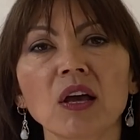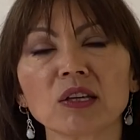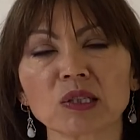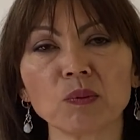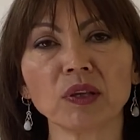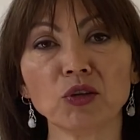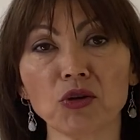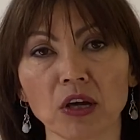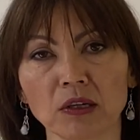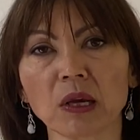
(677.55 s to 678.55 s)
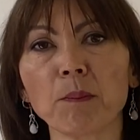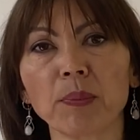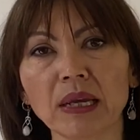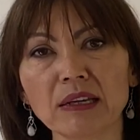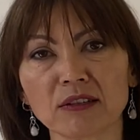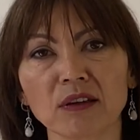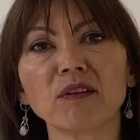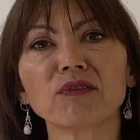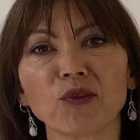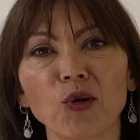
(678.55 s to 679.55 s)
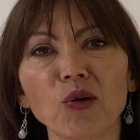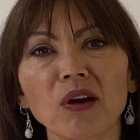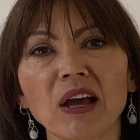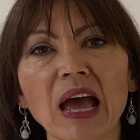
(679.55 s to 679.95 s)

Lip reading: something you can compete for,